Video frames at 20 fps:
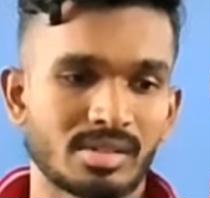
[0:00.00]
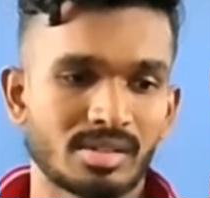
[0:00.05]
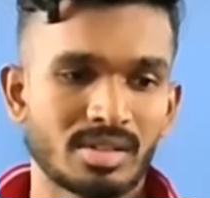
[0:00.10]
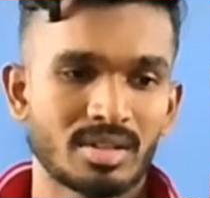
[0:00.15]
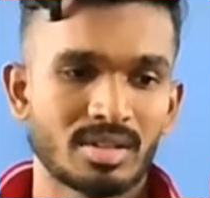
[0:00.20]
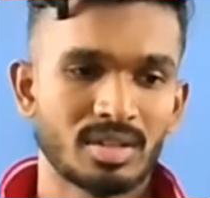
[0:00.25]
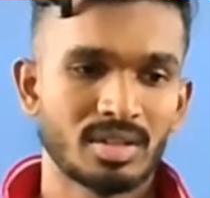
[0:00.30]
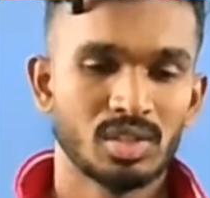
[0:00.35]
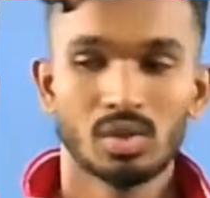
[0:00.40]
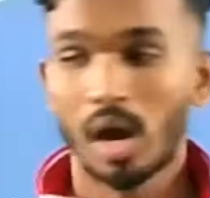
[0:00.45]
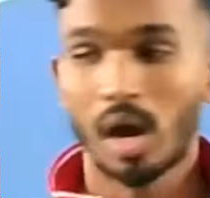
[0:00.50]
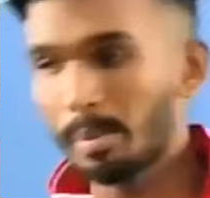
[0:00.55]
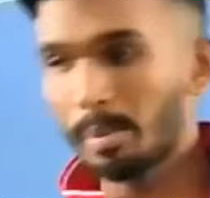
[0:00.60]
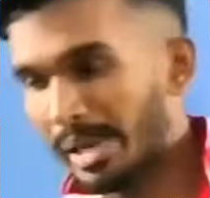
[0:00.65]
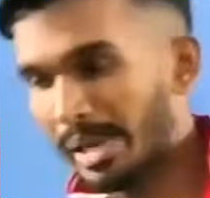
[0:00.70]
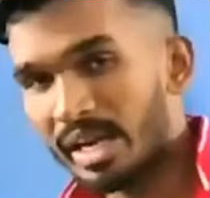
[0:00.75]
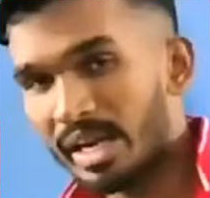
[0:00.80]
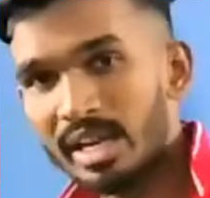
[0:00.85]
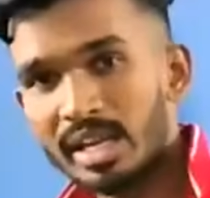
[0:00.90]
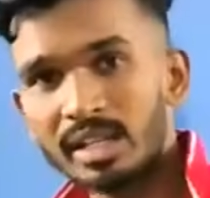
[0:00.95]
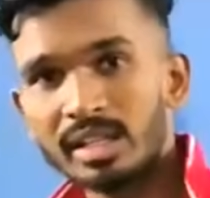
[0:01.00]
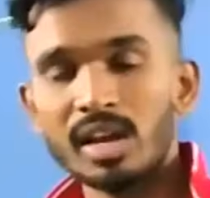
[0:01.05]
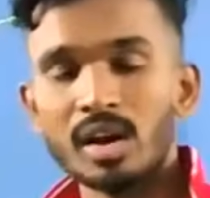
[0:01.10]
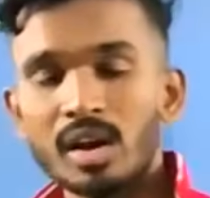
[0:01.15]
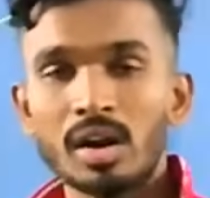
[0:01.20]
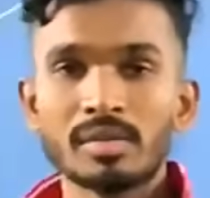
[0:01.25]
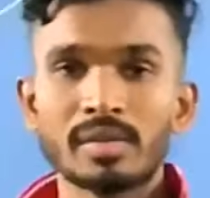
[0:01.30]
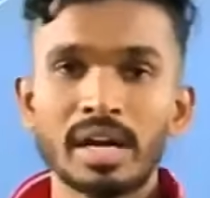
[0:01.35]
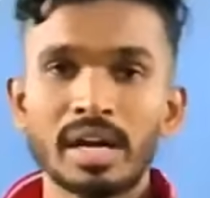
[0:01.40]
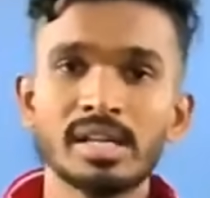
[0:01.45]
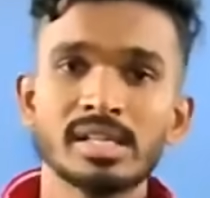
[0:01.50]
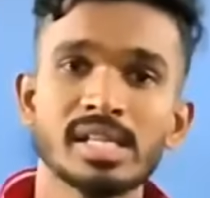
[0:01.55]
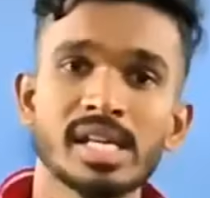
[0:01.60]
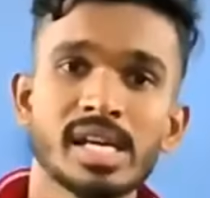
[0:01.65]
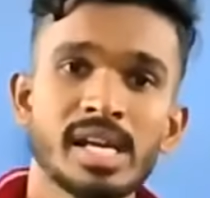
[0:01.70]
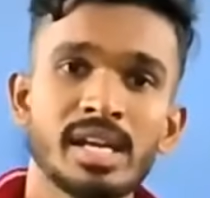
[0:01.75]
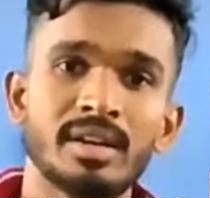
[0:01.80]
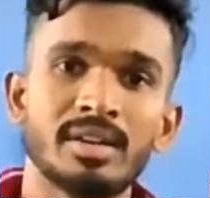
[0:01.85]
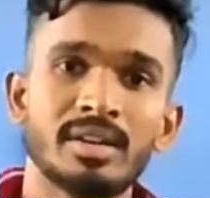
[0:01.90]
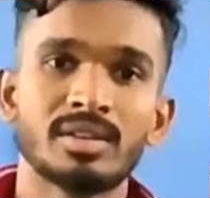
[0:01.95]
You are bleeding there on one side.
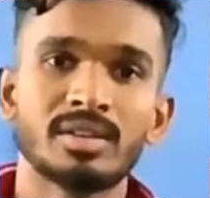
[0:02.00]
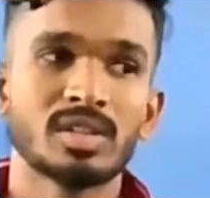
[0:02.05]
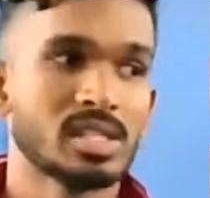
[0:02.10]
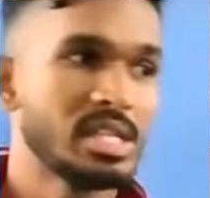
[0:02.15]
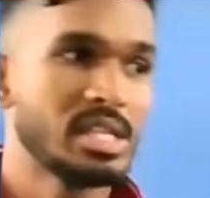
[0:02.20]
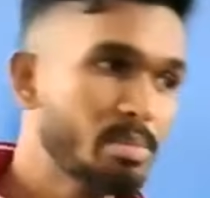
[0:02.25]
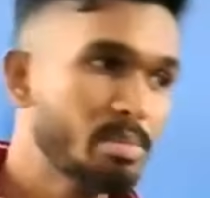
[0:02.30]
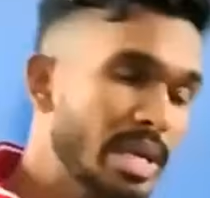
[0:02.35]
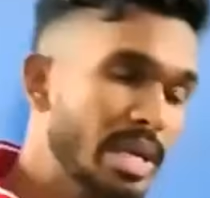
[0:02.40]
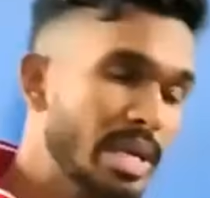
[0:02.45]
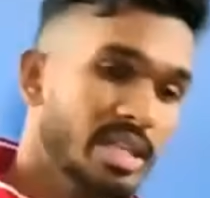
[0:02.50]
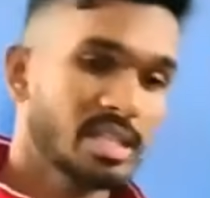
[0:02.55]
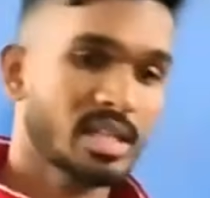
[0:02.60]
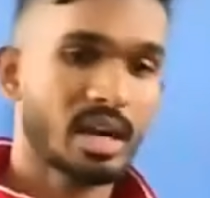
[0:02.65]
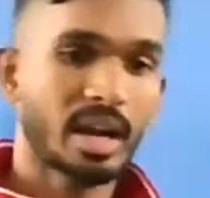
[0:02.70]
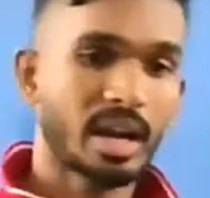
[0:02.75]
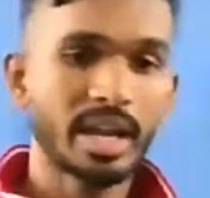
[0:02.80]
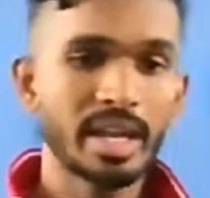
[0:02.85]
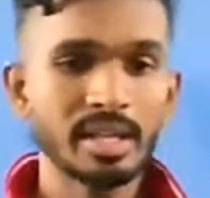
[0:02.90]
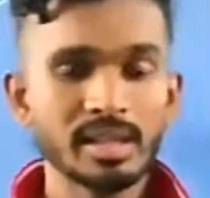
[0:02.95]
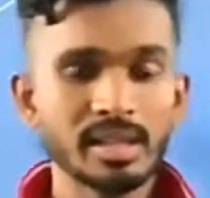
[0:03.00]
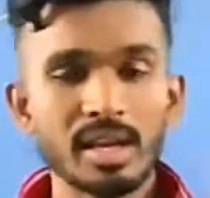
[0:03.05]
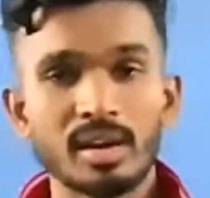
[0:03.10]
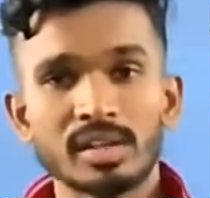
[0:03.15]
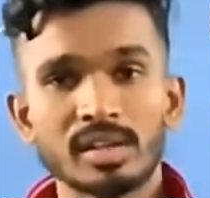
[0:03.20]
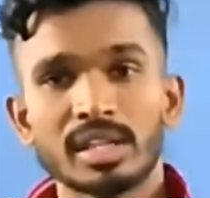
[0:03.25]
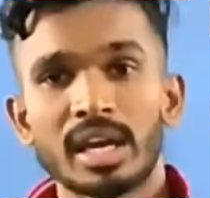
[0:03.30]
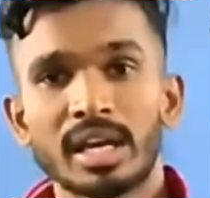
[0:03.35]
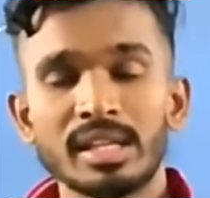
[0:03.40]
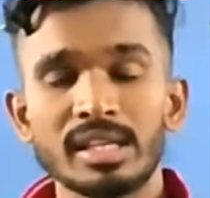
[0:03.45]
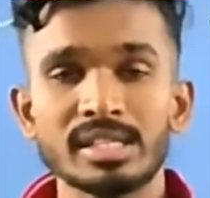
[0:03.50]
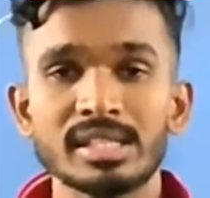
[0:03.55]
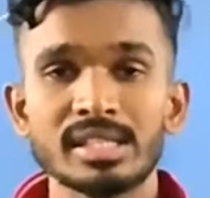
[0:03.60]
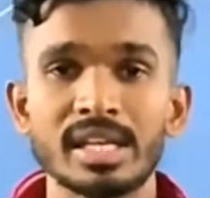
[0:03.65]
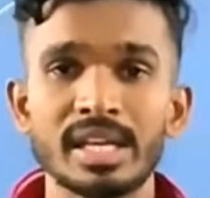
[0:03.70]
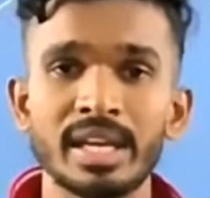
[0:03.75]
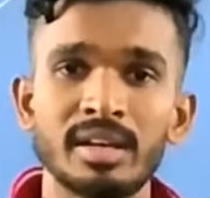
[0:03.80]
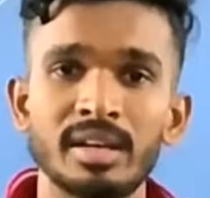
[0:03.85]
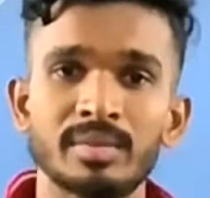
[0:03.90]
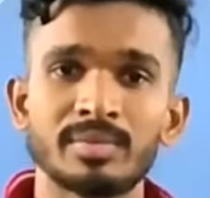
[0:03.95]
Your sibling is crying there on the other side.
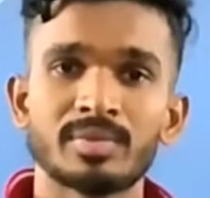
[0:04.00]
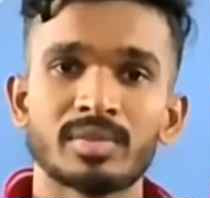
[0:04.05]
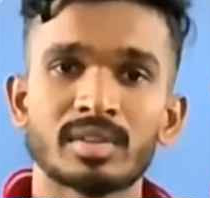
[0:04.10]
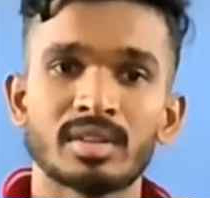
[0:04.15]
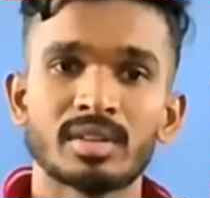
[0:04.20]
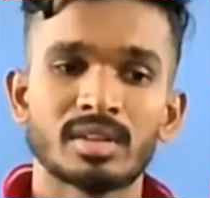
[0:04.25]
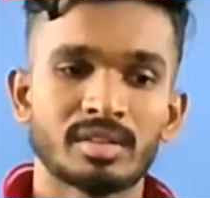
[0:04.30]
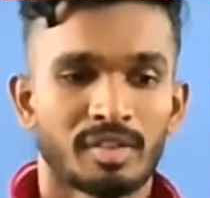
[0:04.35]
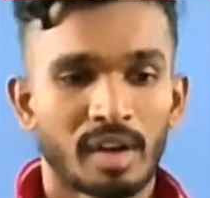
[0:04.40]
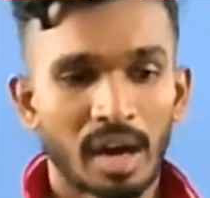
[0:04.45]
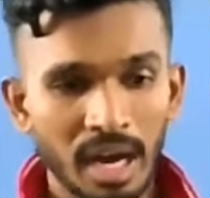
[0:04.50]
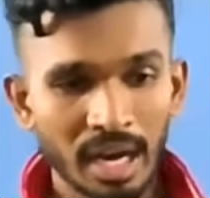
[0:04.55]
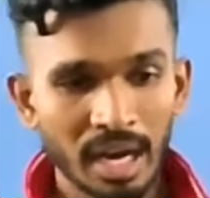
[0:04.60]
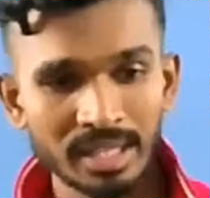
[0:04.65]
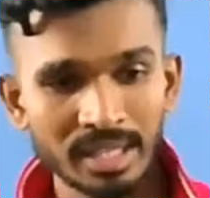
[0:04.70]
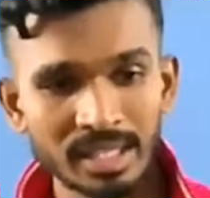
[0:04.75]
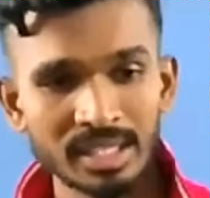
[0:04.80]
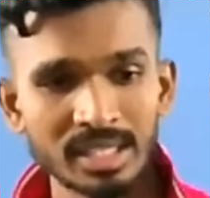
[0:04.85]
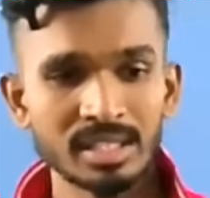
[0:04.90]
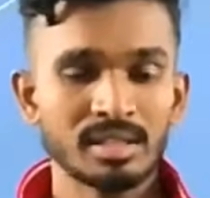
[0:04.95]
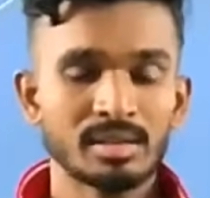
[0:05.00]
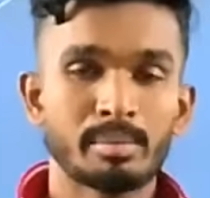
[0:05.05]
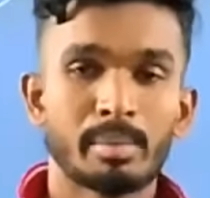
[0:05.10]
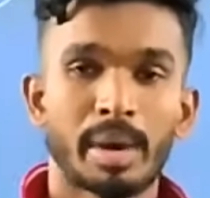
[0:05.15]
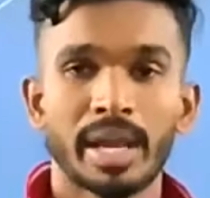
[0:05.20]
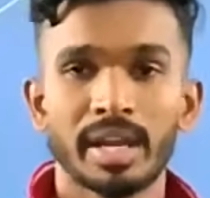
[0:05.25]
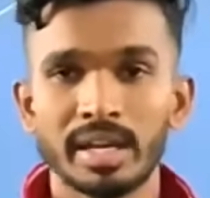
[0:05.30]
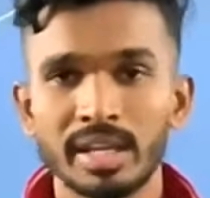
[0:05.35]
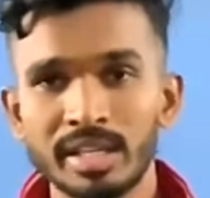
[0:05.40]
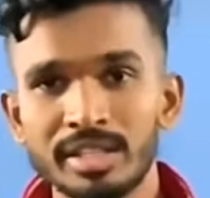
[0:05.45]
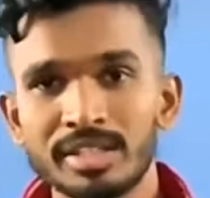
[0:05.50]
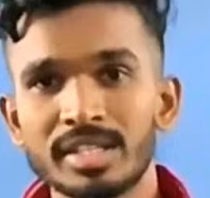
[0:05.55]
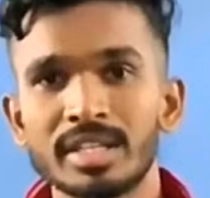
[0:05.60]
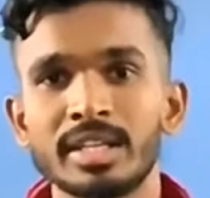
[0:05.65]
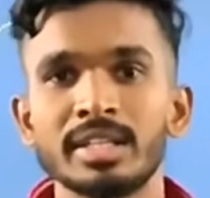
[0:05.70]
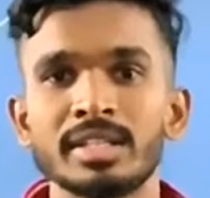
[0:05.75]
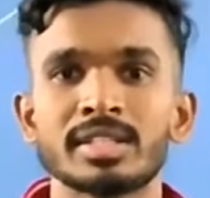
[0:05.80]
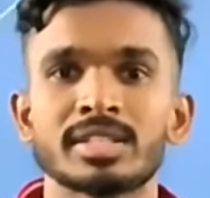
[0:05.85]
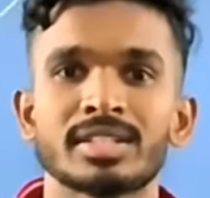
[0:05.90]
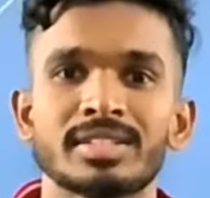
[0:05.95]
Father, minor injuries.
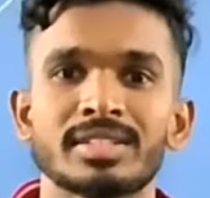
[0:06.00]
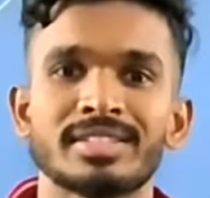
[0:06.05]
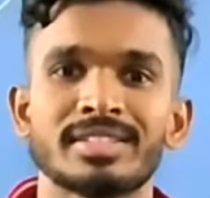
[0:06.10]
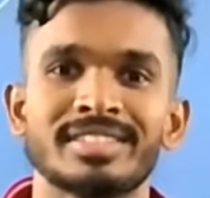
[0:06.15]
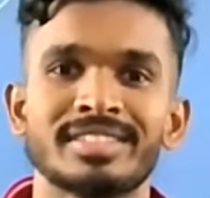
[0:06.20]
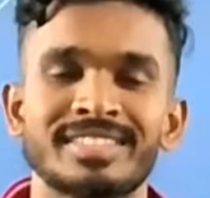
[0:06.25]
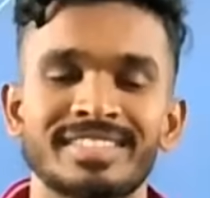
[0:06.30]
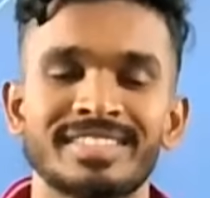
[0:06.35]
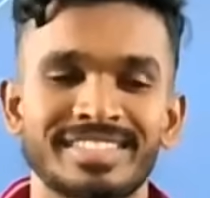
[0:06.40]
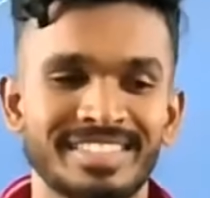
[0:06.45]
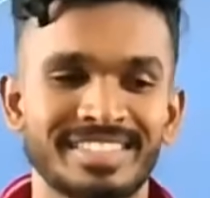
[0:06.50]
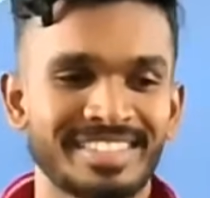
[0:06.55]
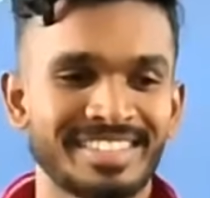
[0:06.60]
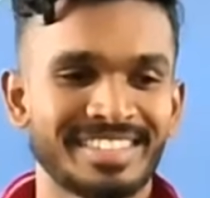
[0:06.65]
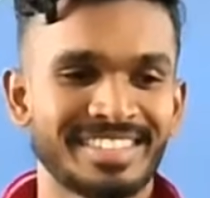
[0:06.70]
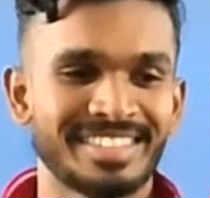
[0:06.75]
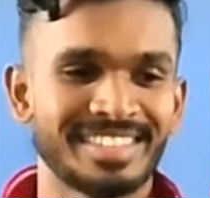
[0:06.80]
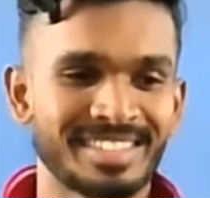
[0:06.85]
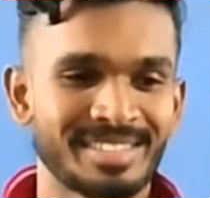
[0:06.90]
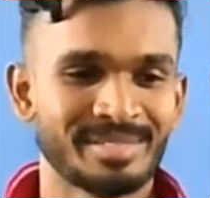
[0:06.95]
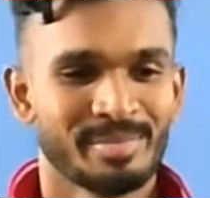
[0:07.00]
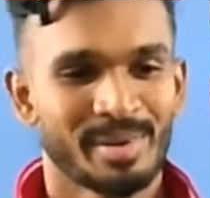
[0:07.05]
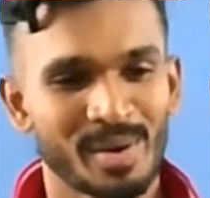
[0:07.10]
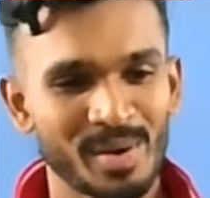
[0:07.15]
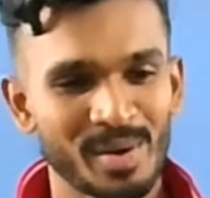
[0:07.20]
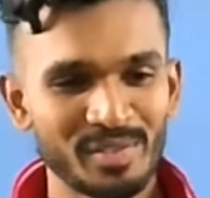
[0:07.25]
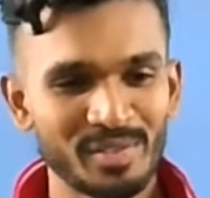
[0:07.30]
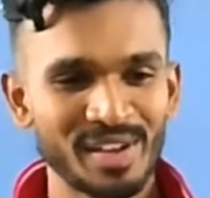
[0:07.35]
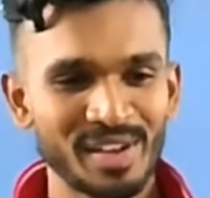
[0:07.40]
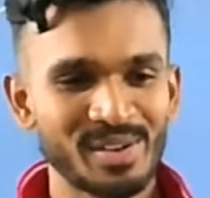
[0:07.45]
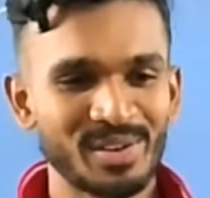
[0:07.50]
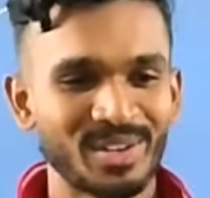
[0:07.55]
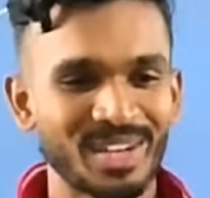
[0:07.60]
Poor fellow.